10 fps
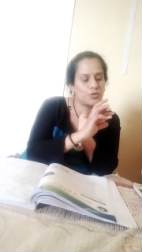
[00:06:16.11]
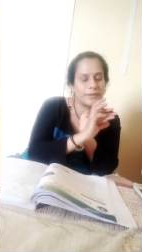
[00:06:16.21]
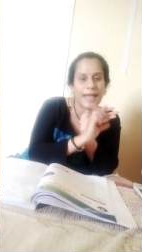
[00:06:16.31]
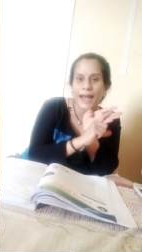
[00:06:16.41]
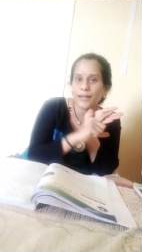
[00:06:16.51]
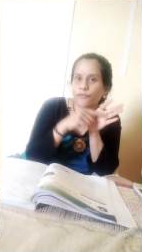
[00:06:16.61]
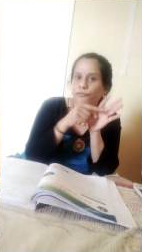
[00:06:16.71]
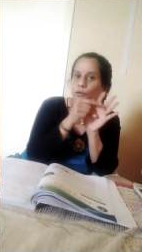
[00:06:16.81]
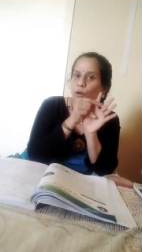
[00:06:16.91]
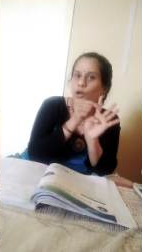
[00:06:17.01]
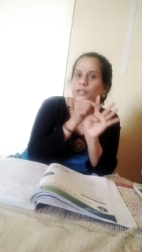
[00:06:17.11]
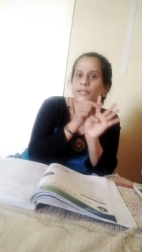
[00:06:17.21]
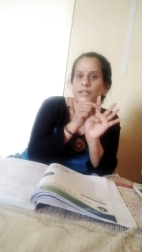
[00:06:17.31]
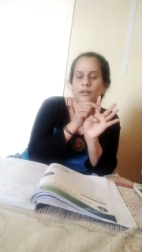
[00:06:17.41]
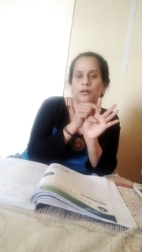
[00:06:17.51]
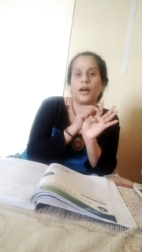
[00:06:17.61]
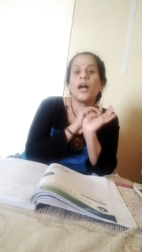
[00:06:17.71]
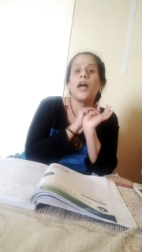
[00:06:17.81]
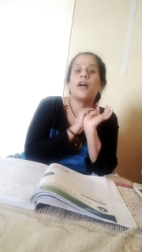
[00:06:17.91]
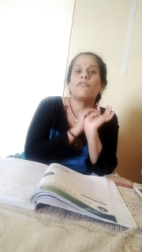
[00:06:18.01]
So that fourth year
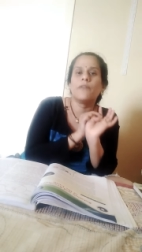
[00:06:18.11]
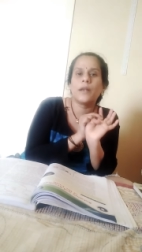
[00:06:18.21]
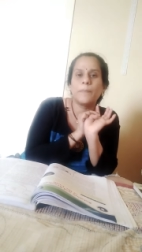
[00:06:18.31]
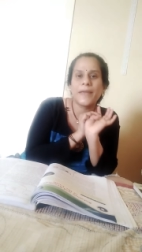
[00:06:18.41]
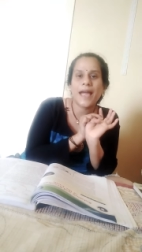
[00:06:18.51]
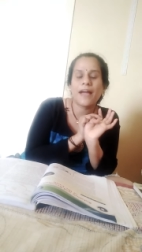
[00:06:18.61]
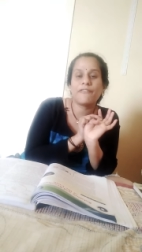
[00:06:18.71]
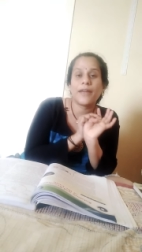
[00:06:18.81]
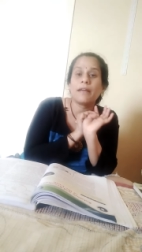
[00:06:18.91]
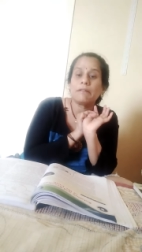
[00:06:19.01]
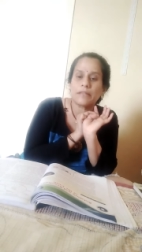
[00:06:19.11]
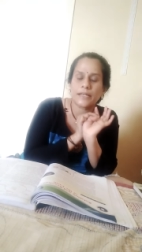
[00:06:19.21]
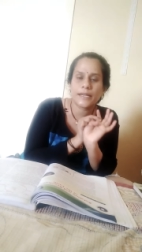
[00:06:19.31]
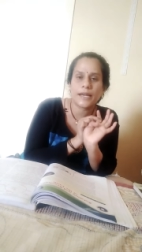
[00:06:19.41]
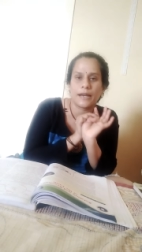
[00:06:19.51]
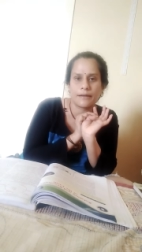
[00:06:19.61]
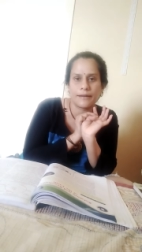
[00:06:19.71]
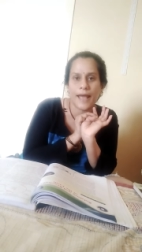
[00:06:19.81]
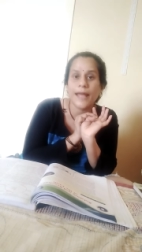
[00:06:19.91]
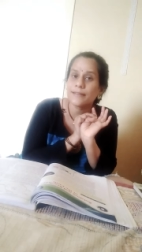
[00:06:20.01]
will be having
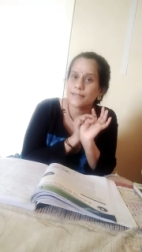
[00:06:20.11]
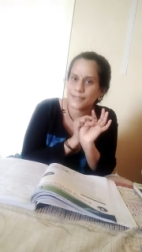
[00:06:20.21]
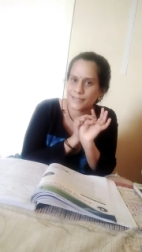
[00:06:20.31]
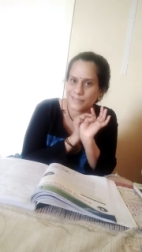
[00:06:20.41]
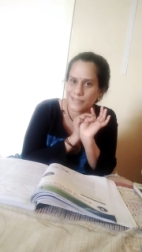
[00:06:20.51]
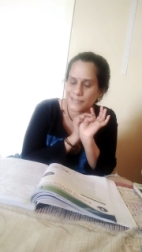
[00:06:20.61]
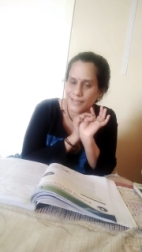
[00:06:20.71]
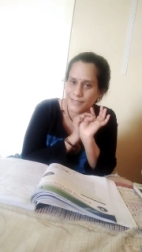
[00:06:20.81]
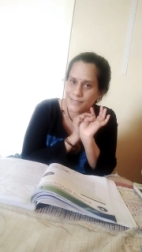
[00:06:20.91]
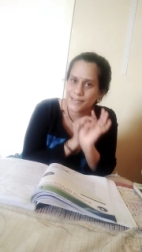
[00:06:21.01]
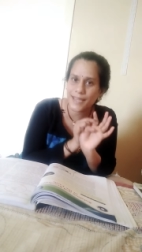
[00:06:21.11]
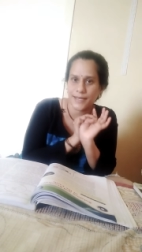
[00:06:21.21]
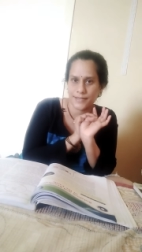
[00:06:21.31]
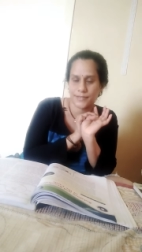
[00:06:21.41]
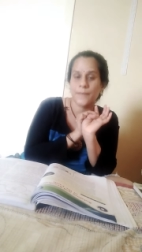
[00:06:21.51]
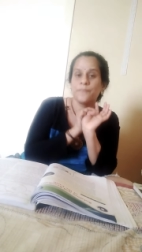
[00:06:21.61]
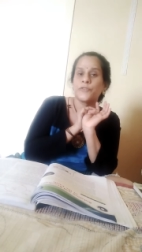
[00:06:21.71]
366 days.